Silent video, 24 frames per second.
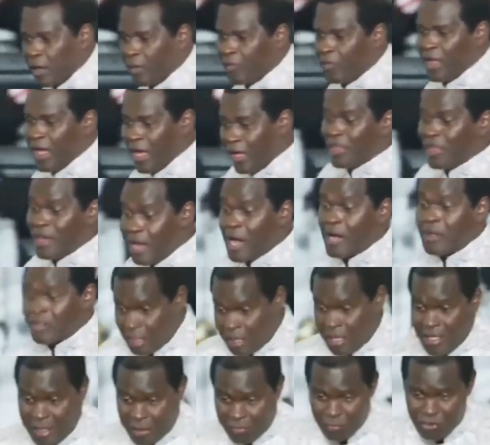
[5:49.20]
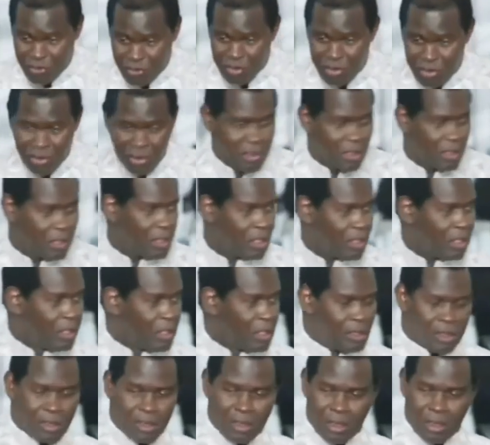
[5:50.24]
the other nurse comes.
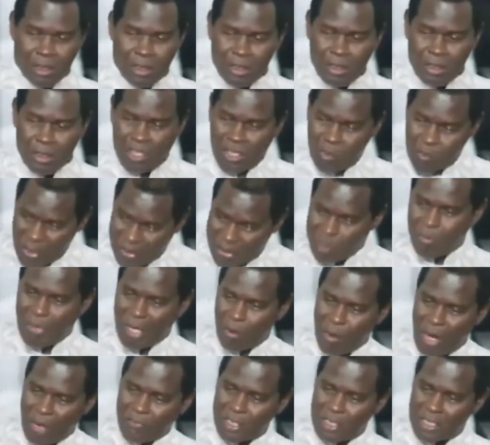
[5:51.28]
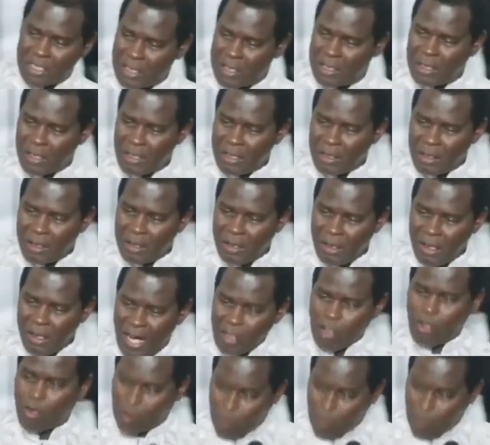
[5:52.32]
She wakes my wife and said, are you